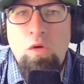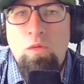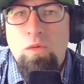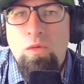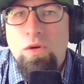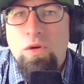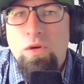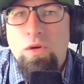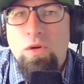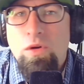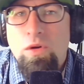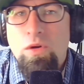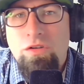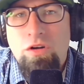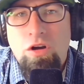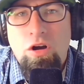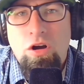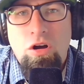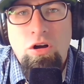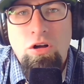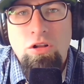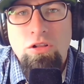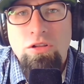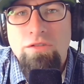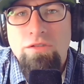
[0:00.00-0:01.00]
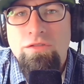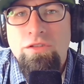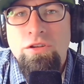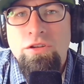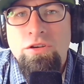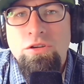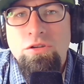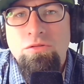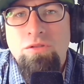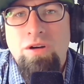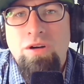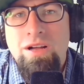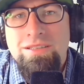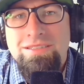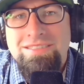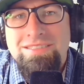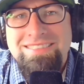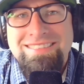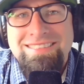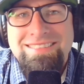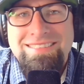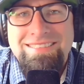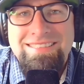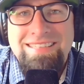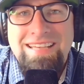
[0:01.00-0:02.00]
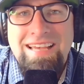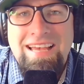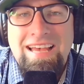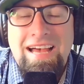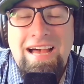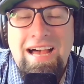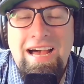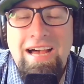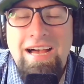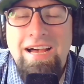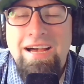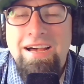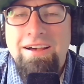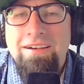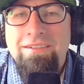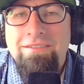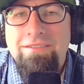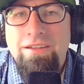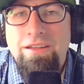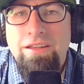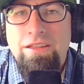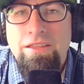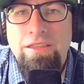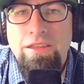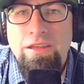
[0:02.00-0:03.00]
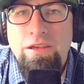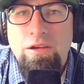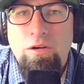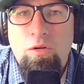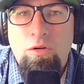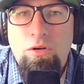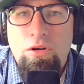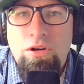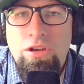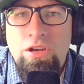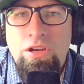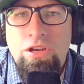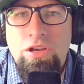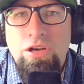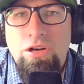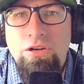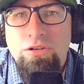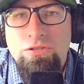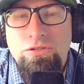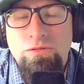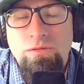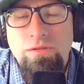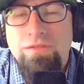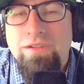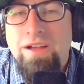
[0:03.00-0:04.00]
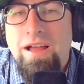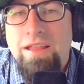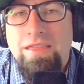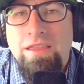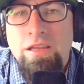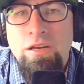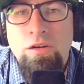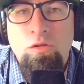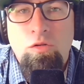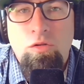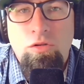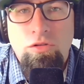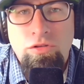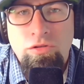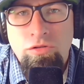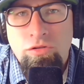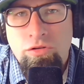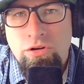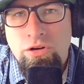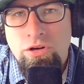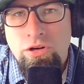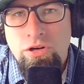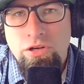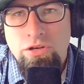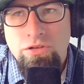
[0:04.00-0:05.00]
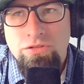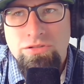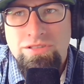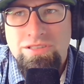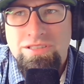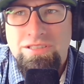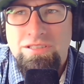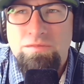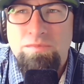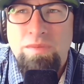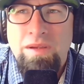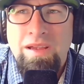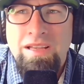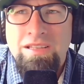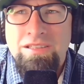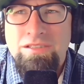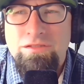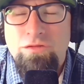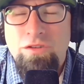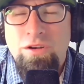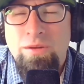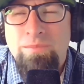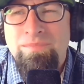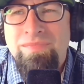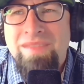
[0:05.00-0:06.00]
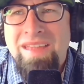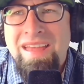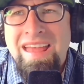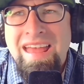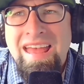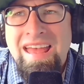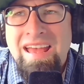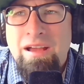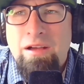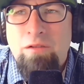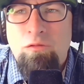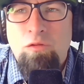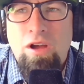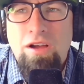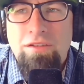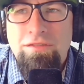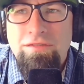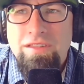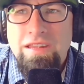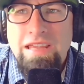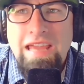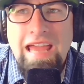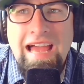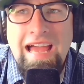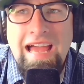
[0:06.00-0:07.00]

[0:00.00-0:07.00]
we go over all of the nuances of the Oregon coast. We've got the northern Oregon coast that spans from roughly